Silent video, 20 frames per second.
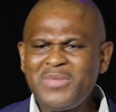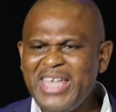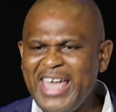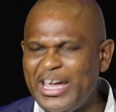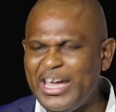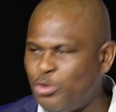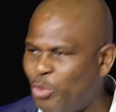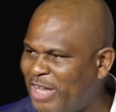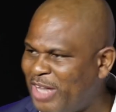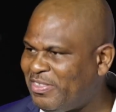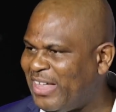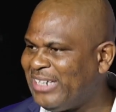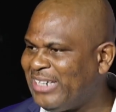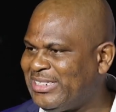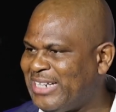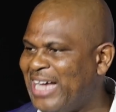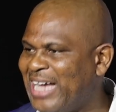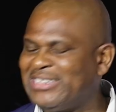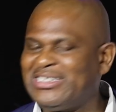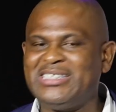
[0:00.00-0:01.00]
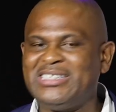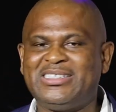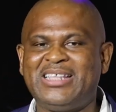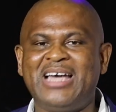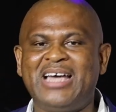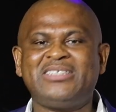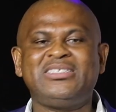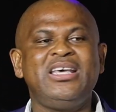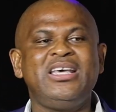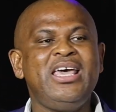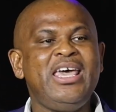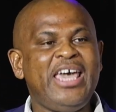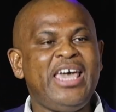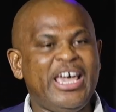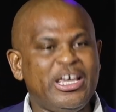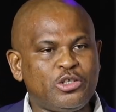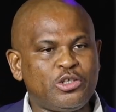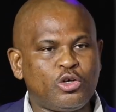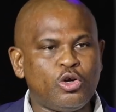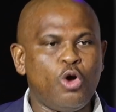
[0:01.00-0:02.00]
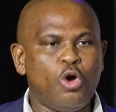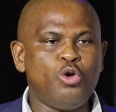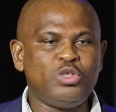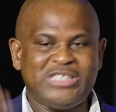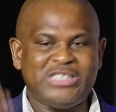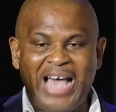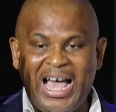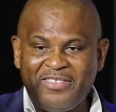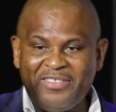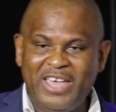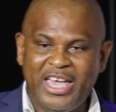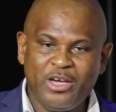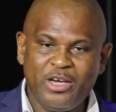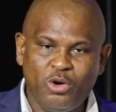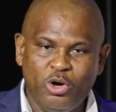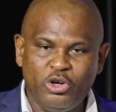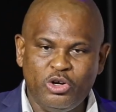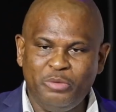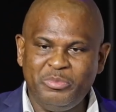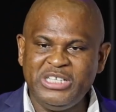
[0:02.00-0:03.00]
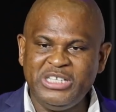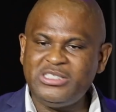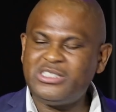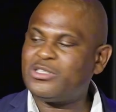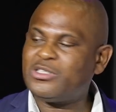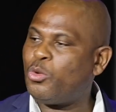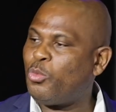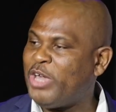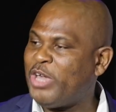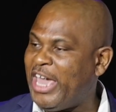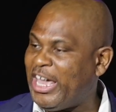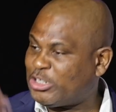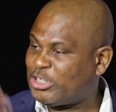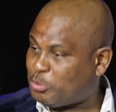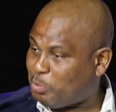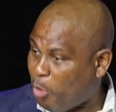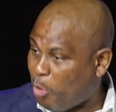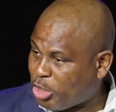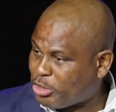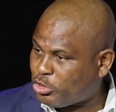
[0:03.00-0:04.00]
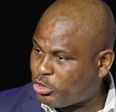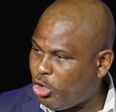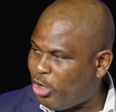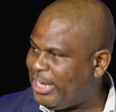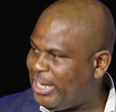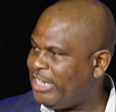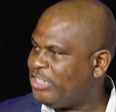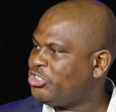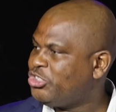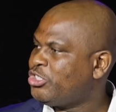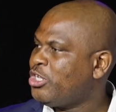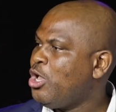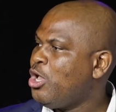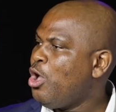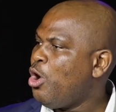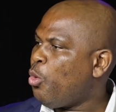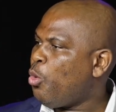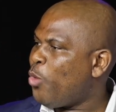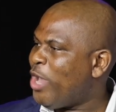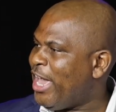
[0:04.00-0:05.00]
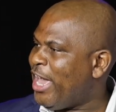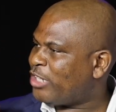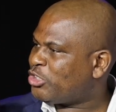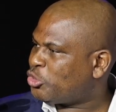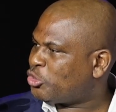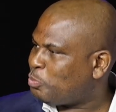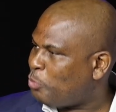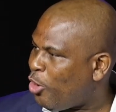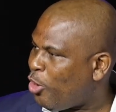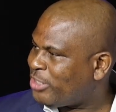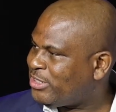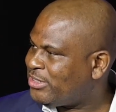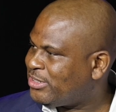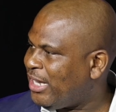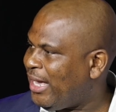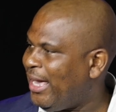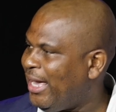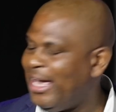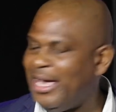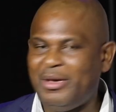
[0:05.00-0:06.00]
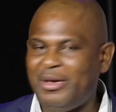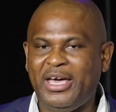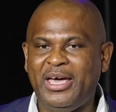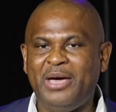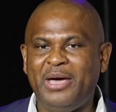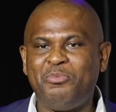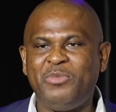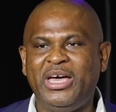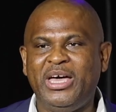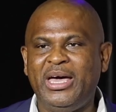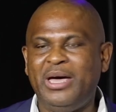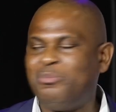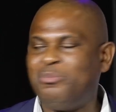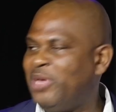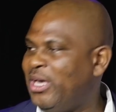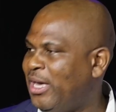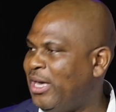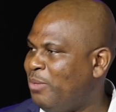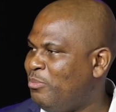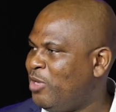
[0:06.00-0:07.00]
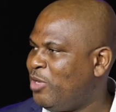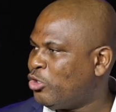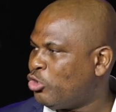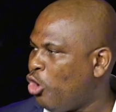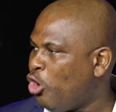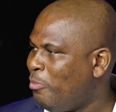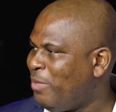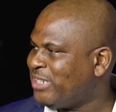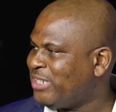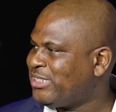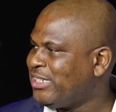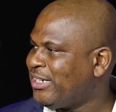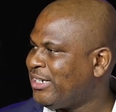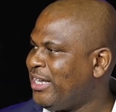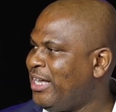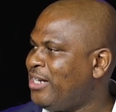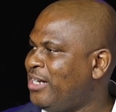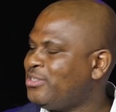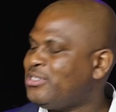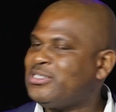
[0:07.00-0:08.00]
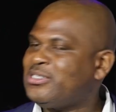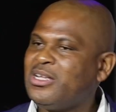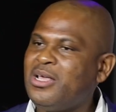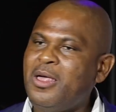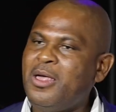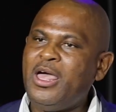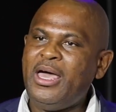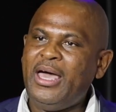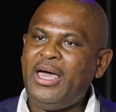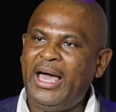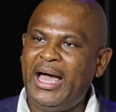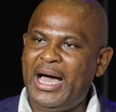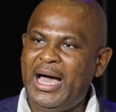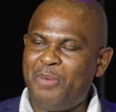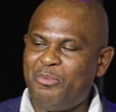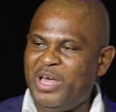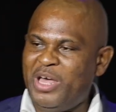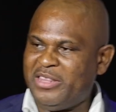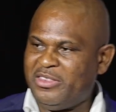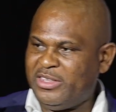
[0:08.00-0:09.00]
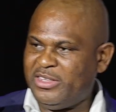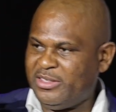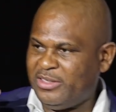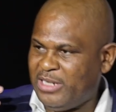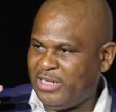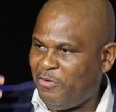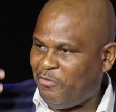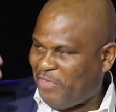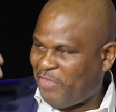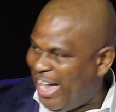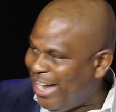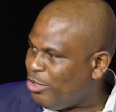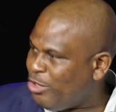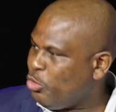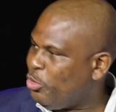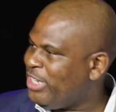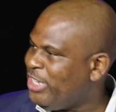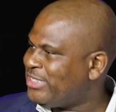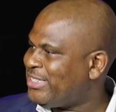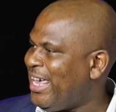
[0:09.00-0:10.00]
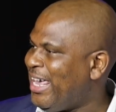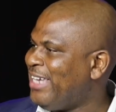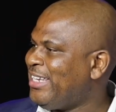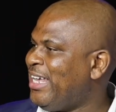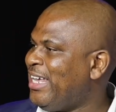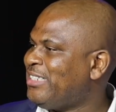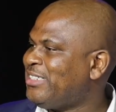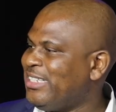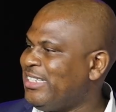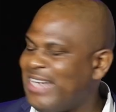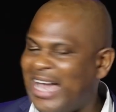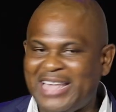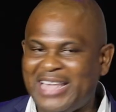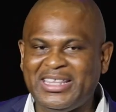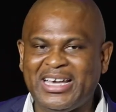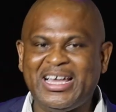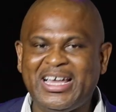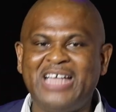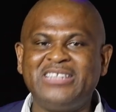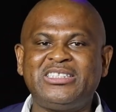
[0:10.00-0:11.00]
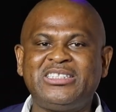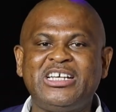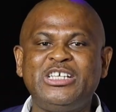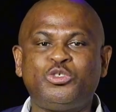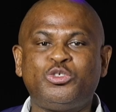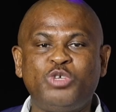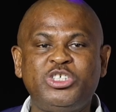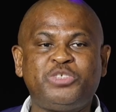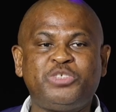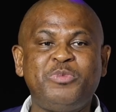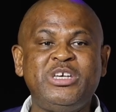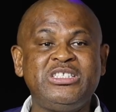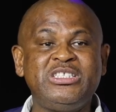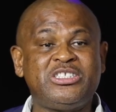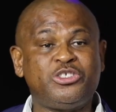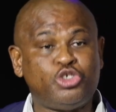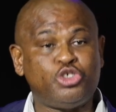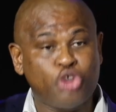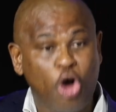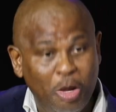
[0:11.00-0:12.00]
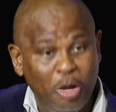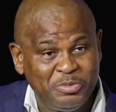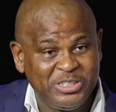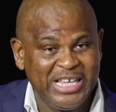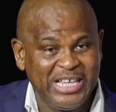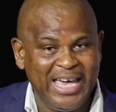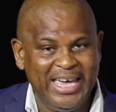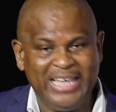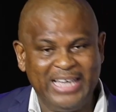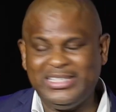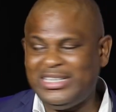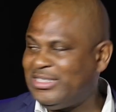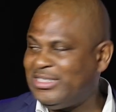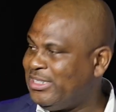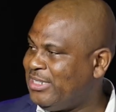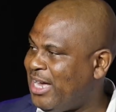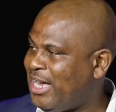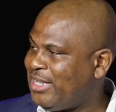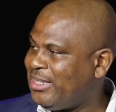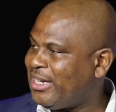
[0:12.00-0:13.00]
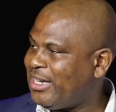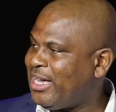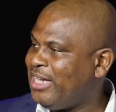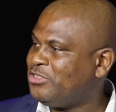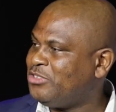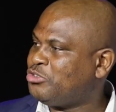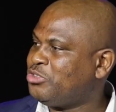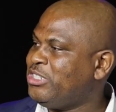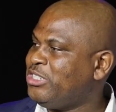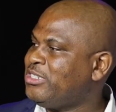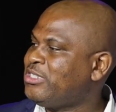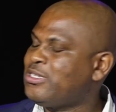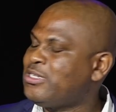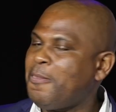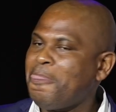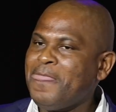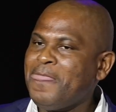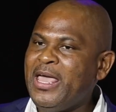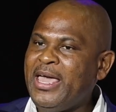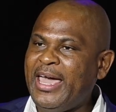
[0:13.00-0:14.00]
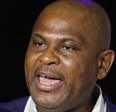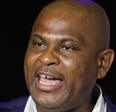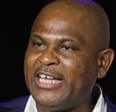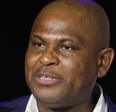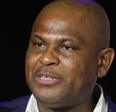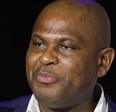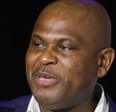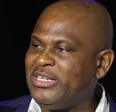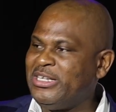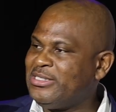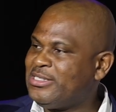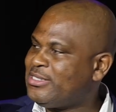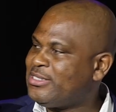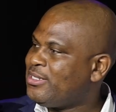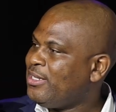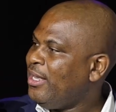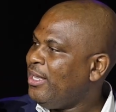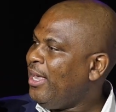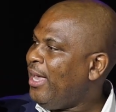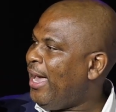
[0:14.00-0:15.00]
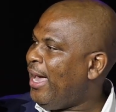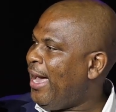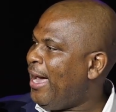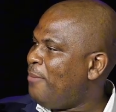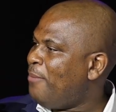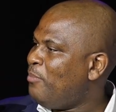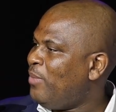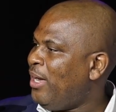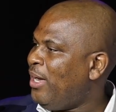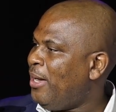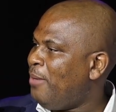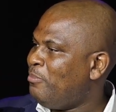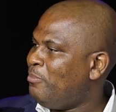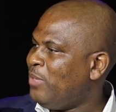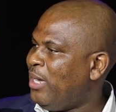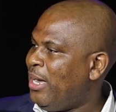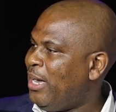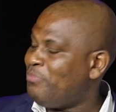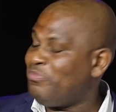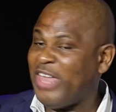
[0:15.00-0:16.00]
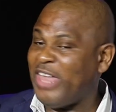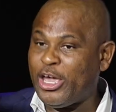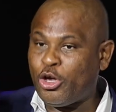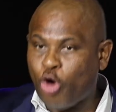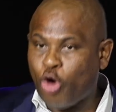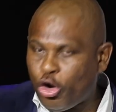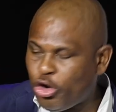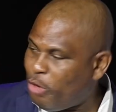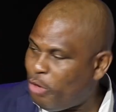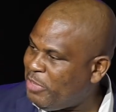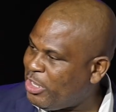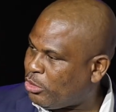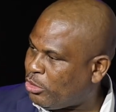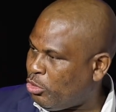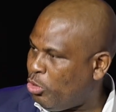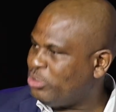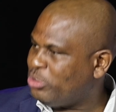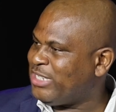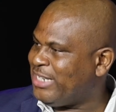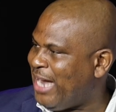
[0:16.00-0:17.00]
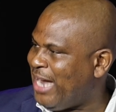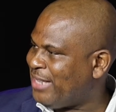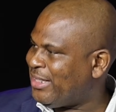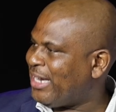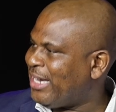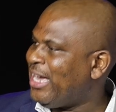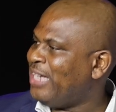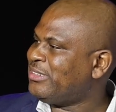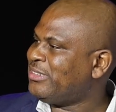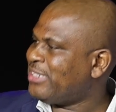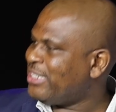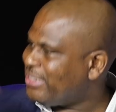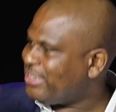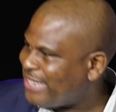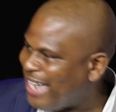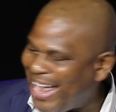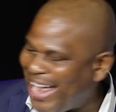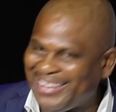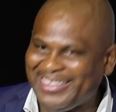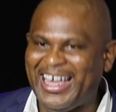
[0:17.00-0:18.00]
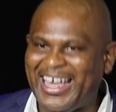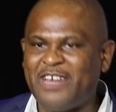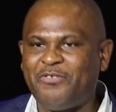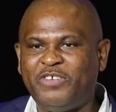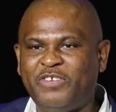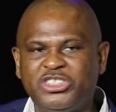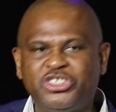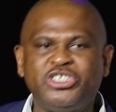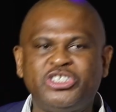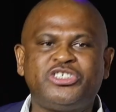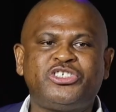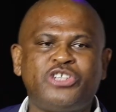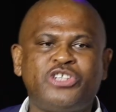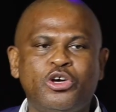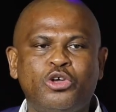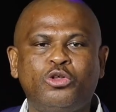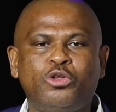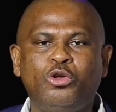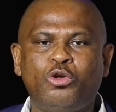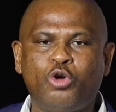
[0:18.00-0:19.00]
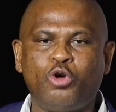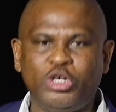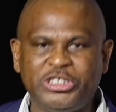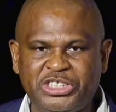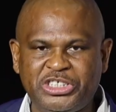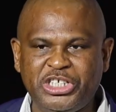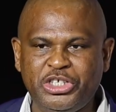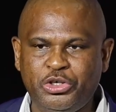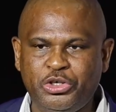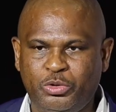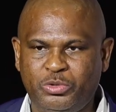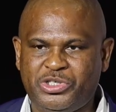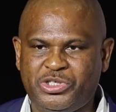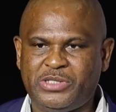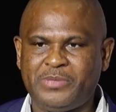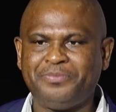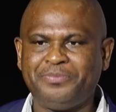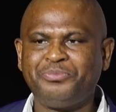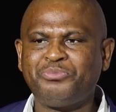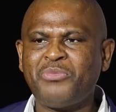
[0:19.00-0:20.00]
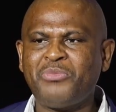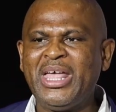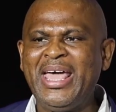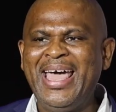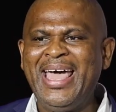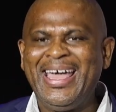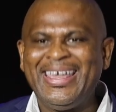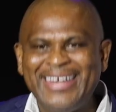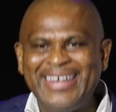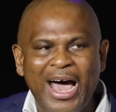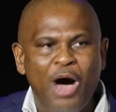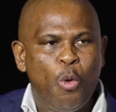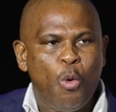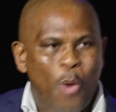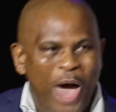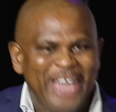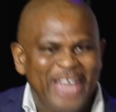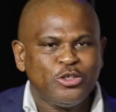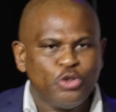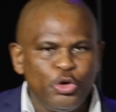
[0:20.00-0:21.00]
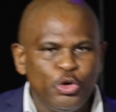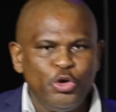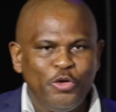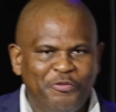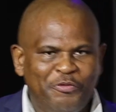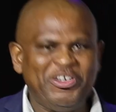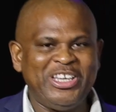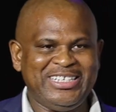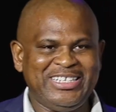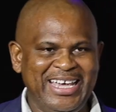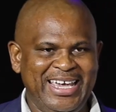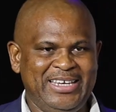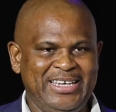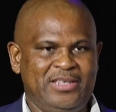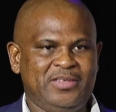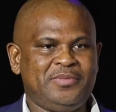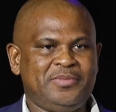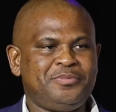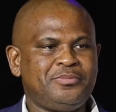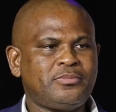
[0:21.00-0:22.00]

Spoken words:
And what that does is that it grows other economies. We export knowledge, we export raw materials. Value is added in other countries, which means jobs are added in other countries. It means the economy grows in other countries, and that vicious circle continues. Now, where do you fit in?